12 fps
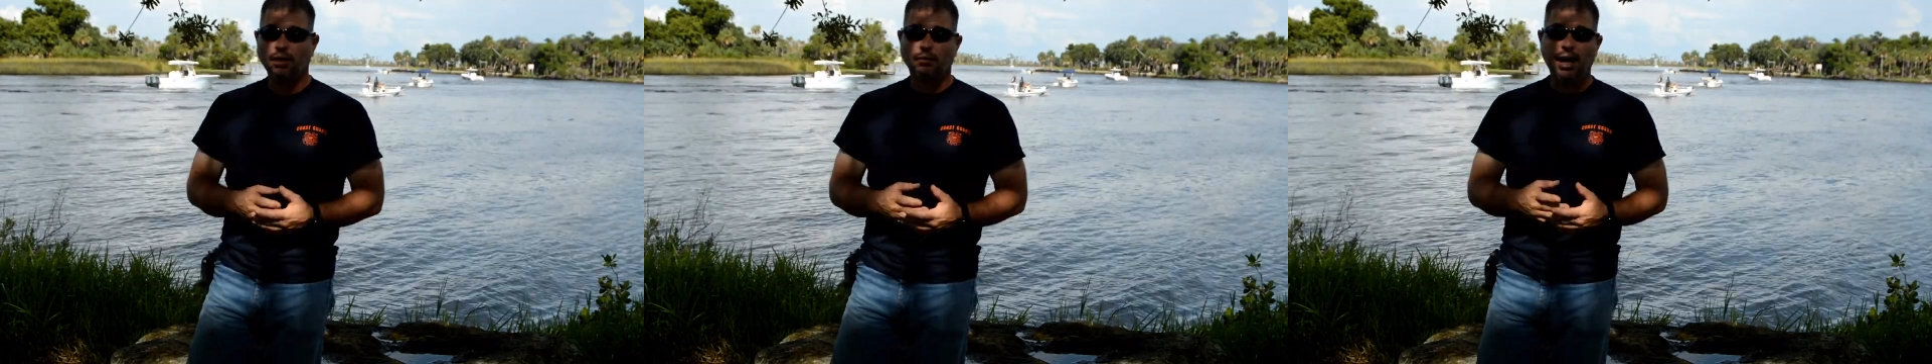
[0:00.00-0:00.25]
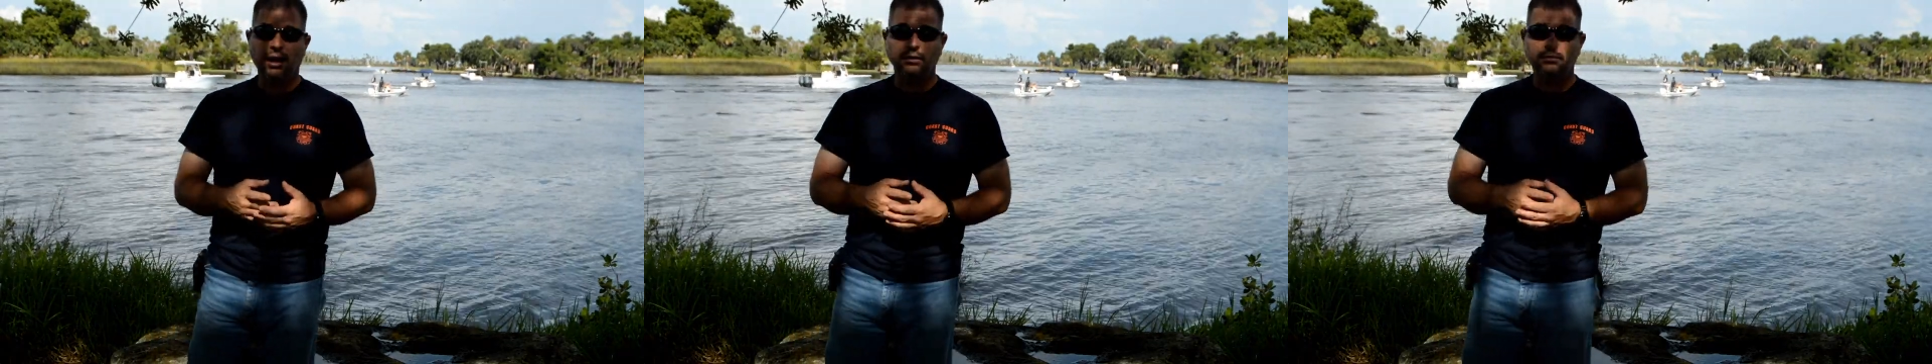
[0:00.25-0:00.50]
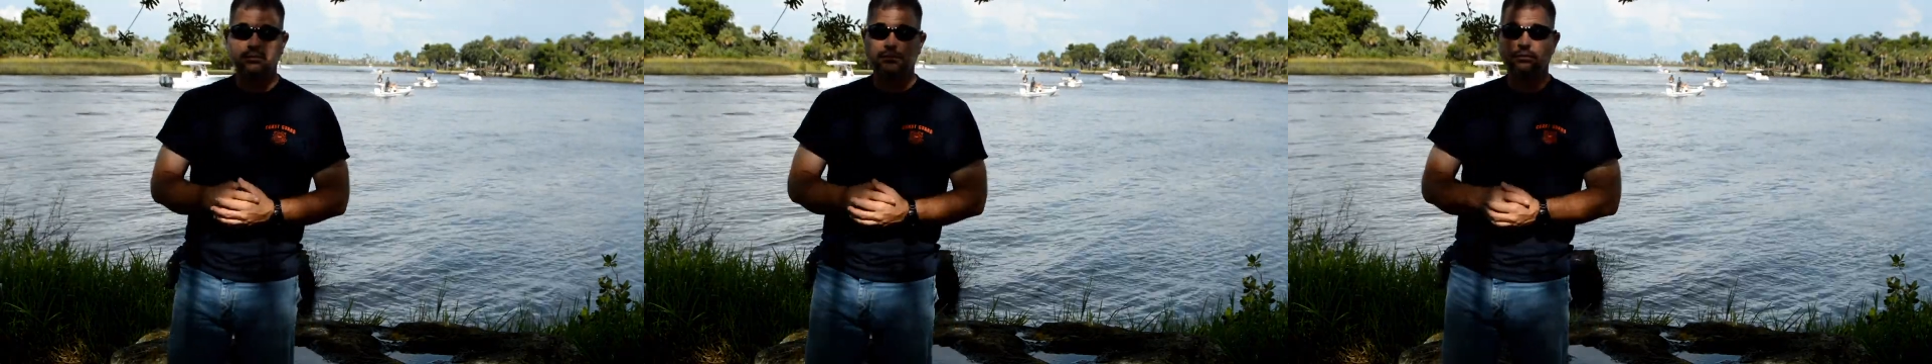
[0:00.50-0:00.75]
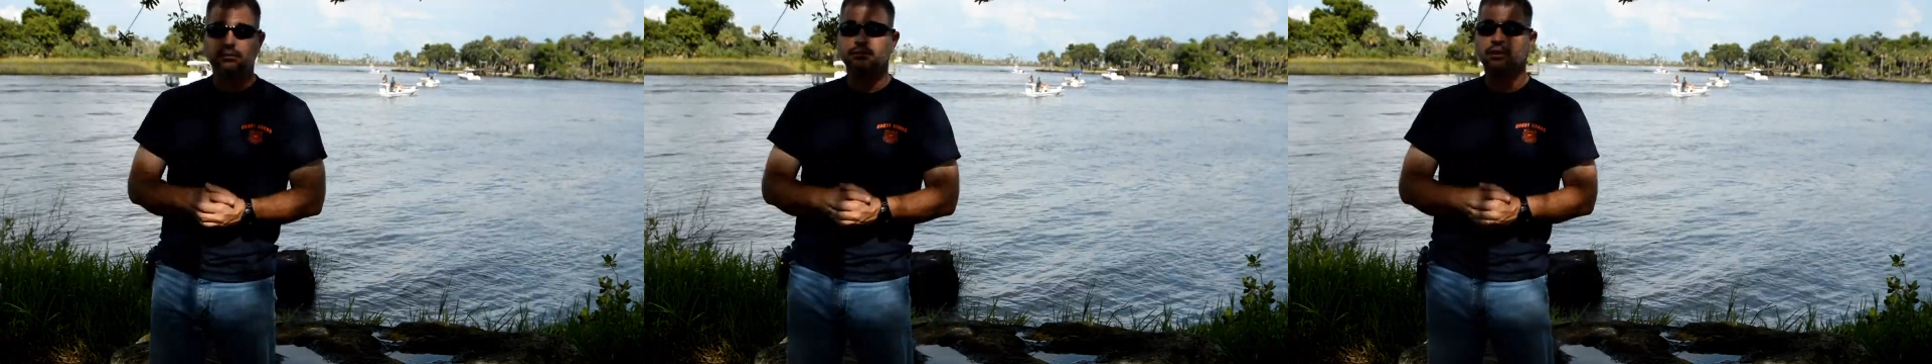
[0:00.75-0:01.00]
go out.
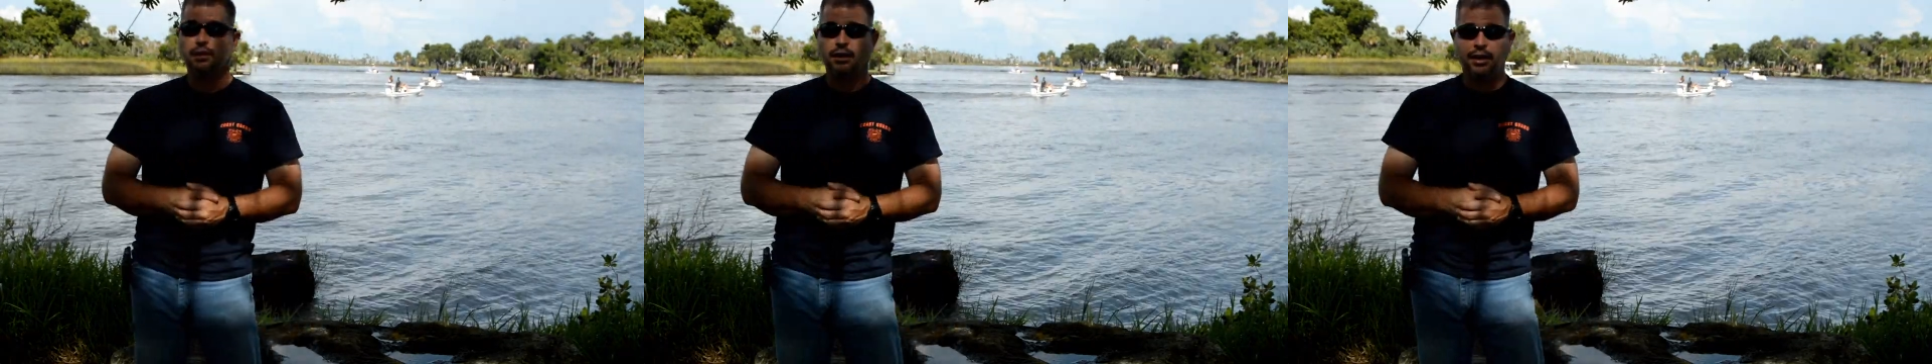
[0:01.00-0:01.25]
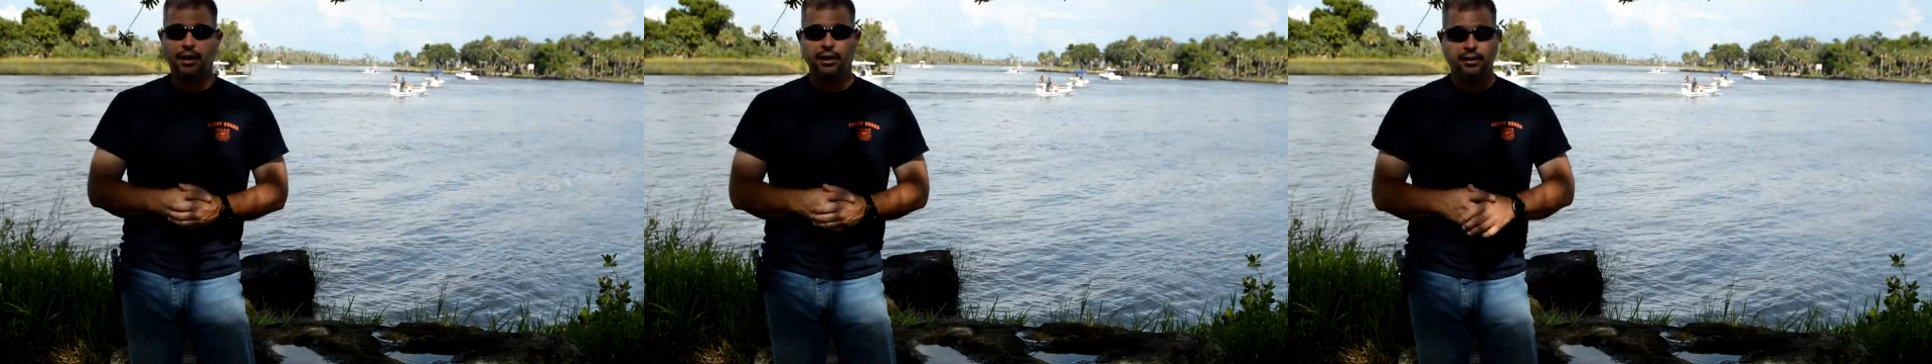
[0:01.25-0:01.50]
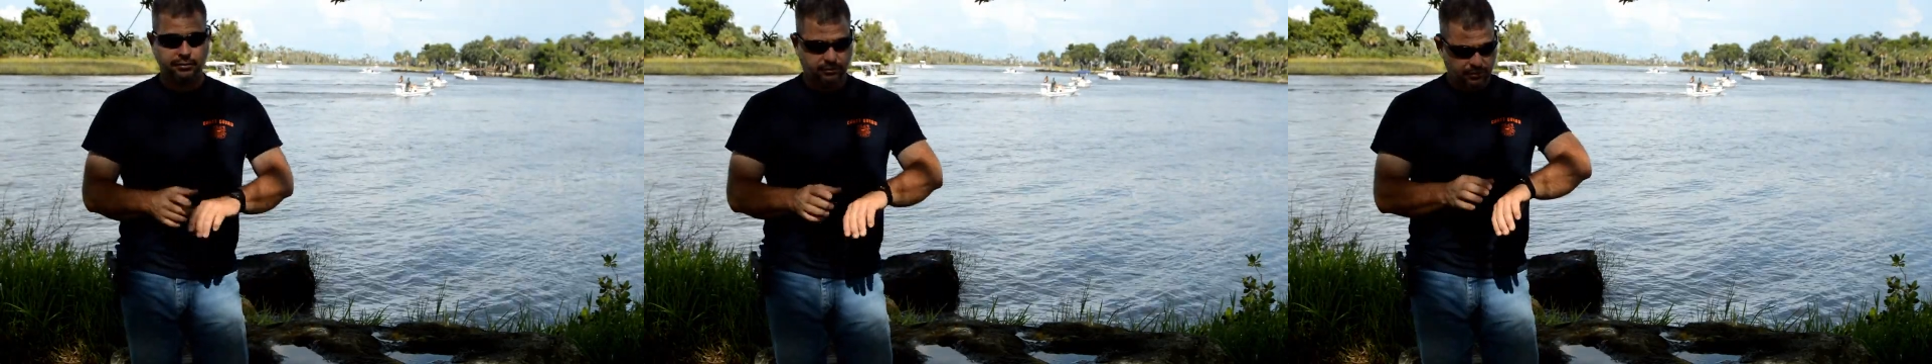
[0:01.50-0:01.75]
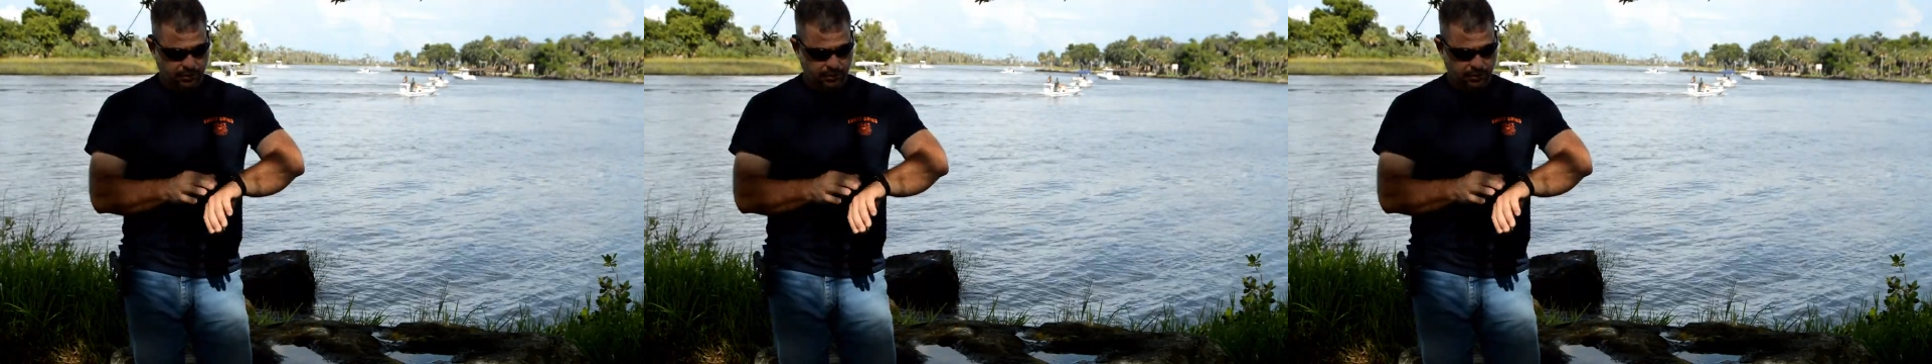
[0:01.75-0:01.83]
And